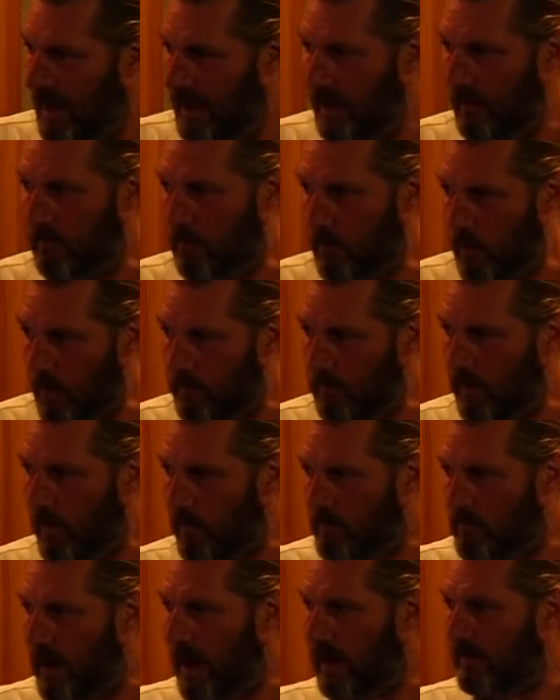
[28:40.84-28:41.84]
That proper
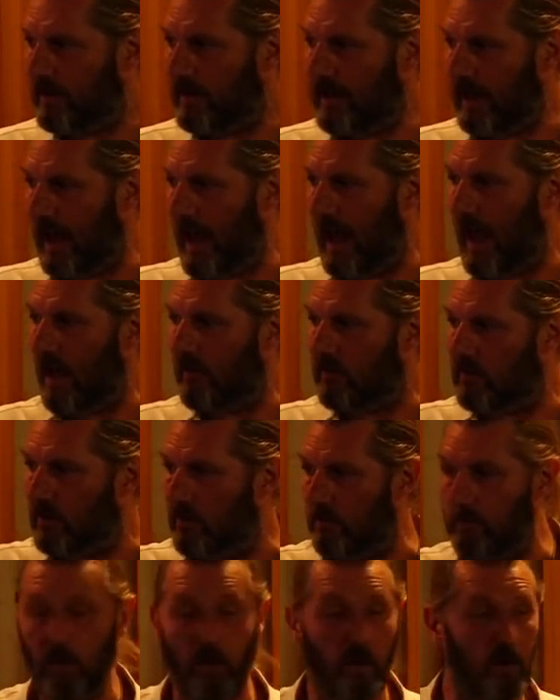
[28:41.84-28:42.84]
rest, care and
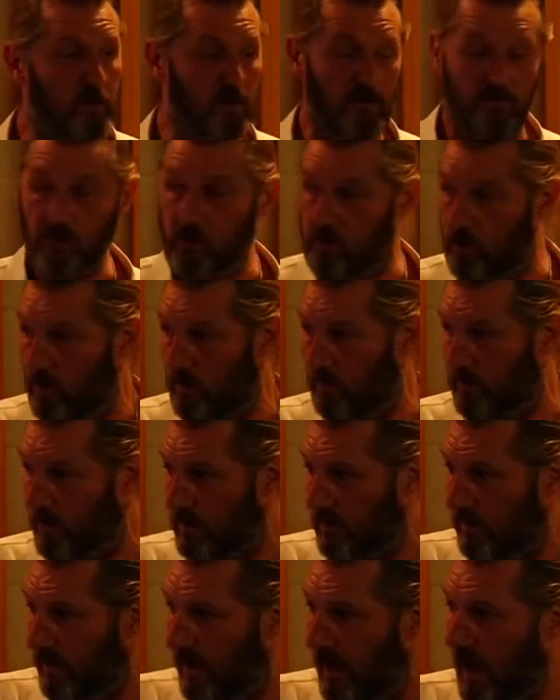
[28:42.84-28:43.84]
support of
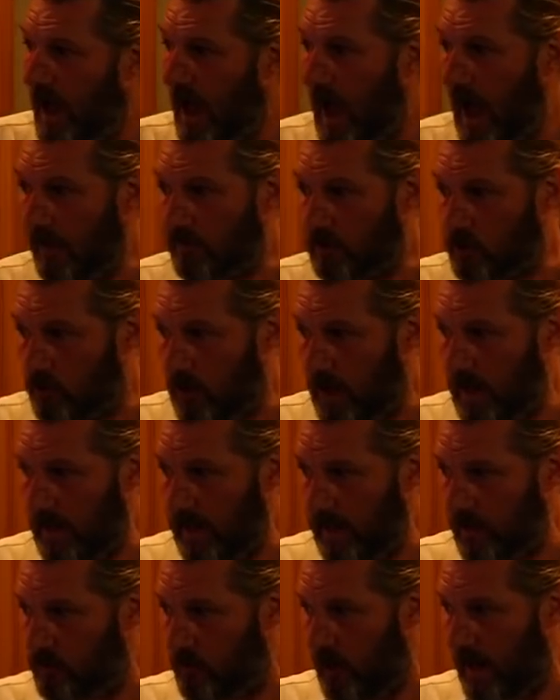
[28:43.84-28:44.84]
troops and
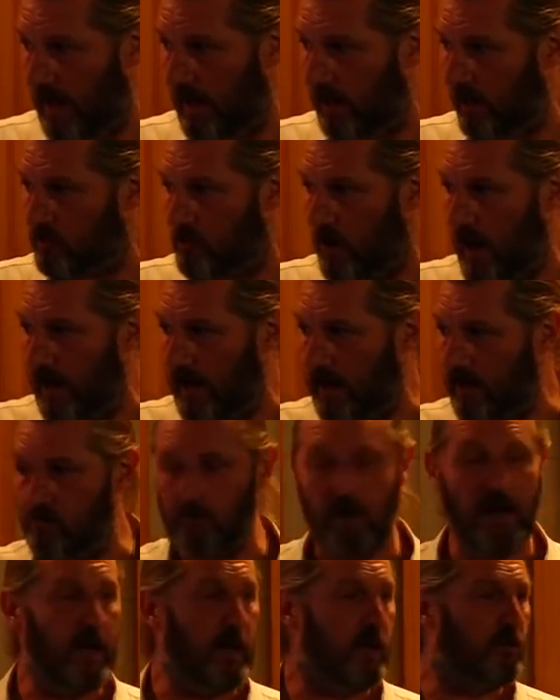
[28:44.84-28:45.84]
training and
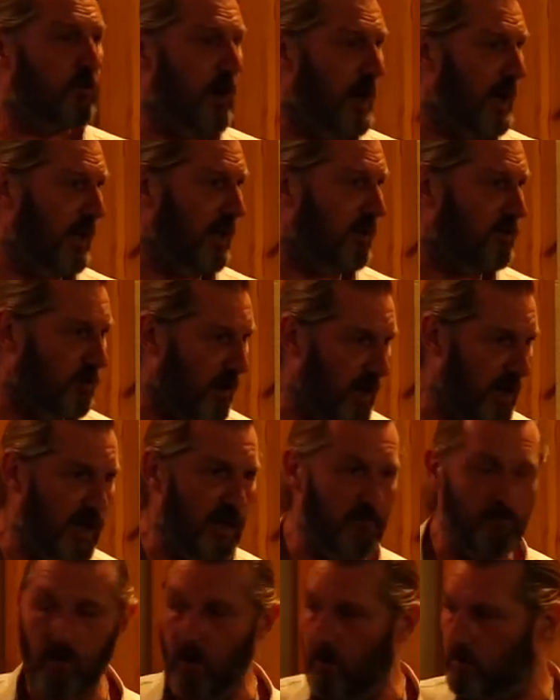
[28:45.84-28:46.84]

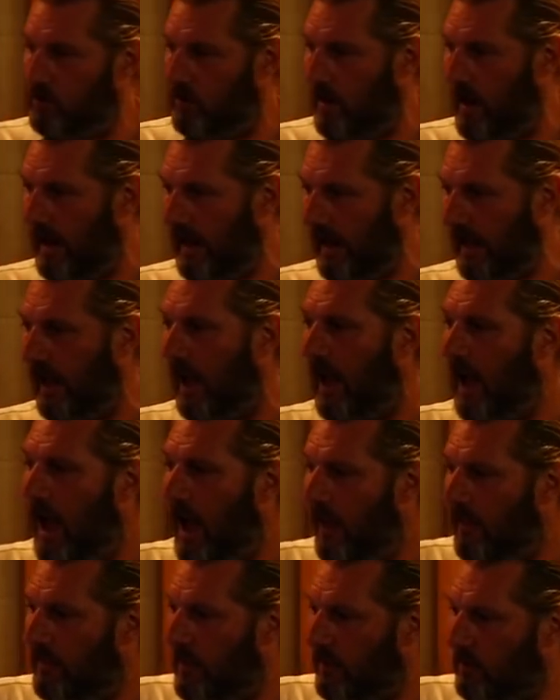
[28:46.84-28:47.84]
more training
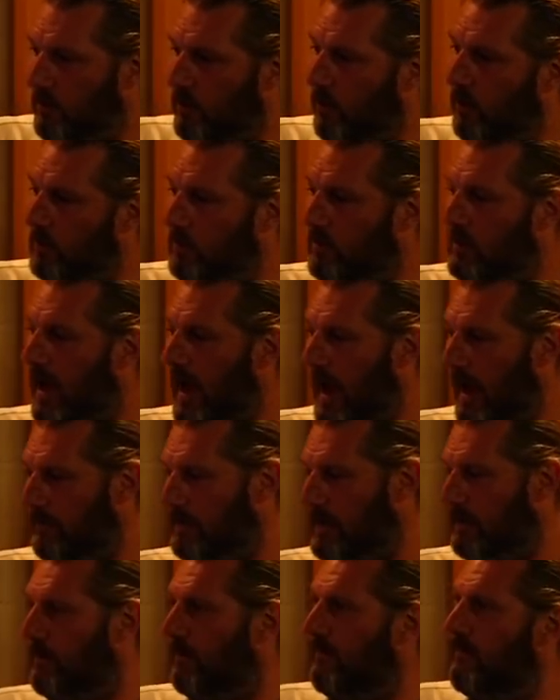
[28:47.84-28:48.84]
that took time
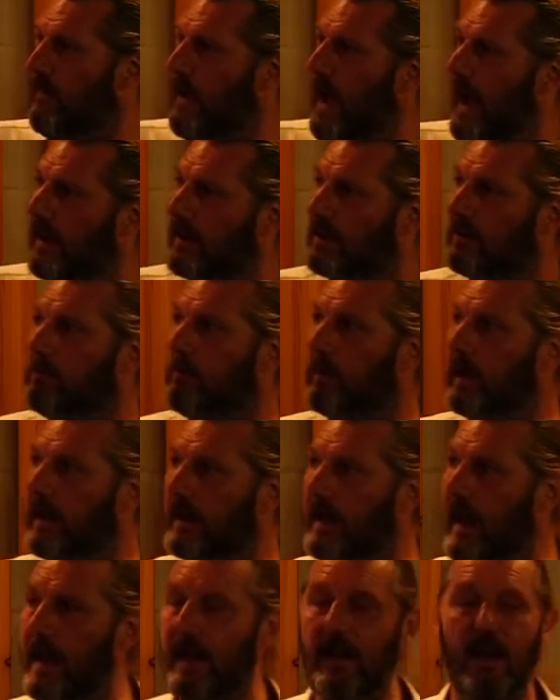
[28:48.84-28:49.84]
to perfect. But
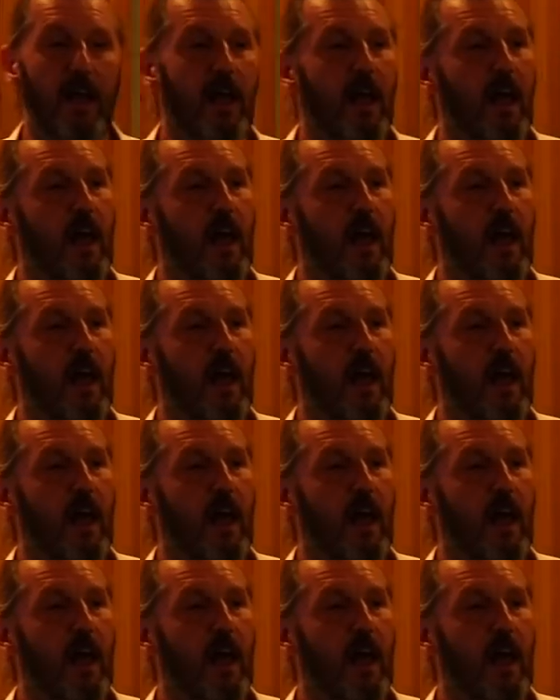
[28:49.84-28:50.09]
again,